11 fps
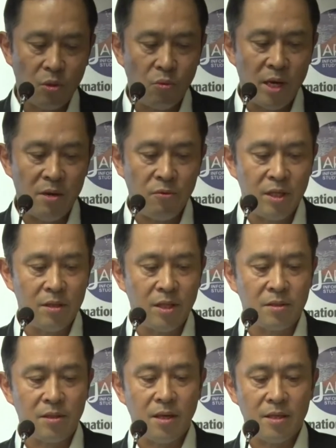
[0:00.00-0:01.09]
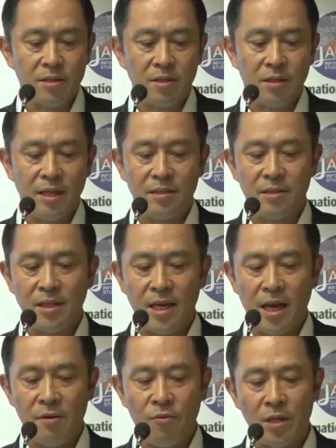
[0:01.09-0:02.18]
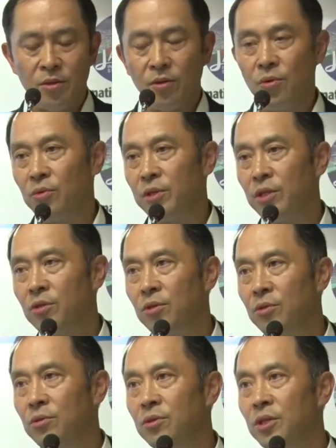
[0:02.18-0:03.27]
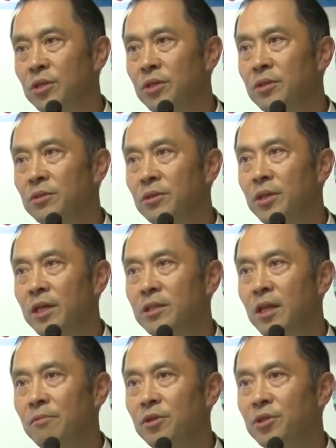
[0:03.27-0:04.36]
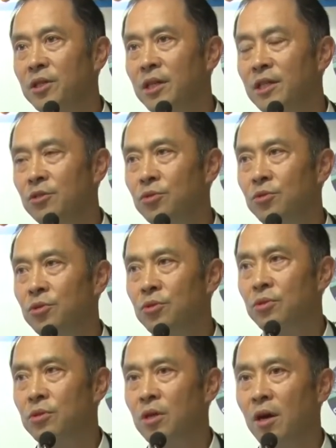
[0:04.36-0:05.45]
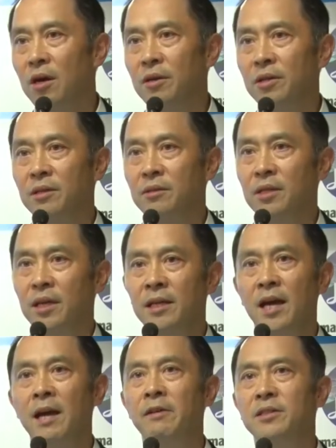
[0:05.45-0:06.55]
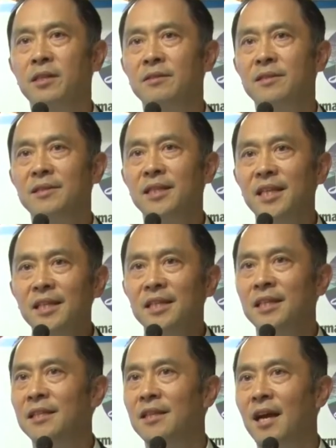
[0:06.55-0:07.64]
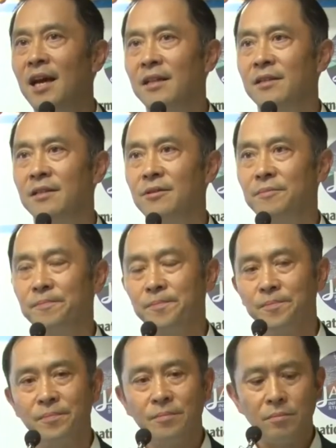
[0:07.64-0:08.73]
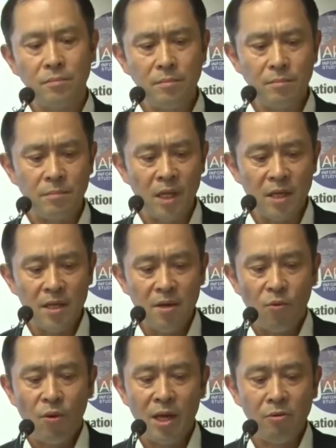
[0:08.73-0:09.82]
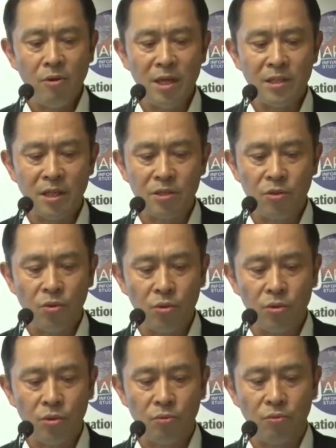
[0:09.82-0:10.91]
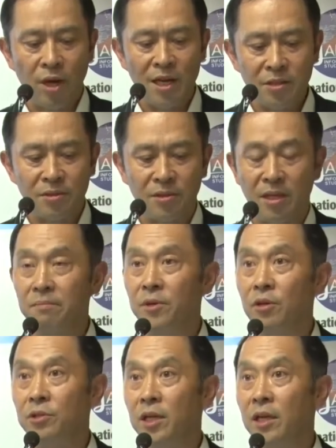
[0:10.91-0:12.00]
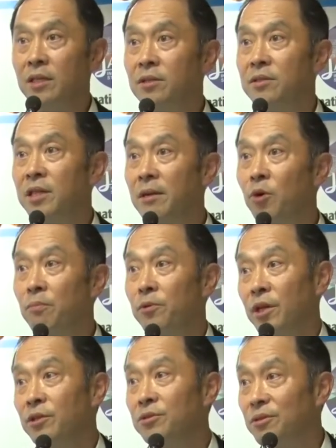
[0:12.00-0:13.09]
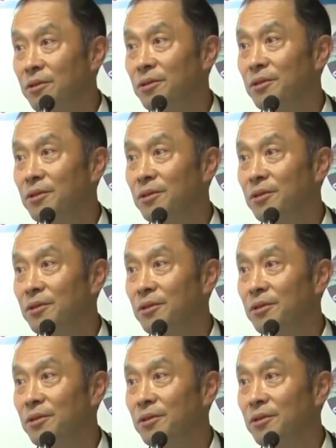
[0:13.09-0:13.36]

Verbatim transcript: when we discussed, let's say I want to go into uh, uh, establishing a Isuzu car and I succeeded in Thailand, why don't I just go to Rajasthan because it has the same population?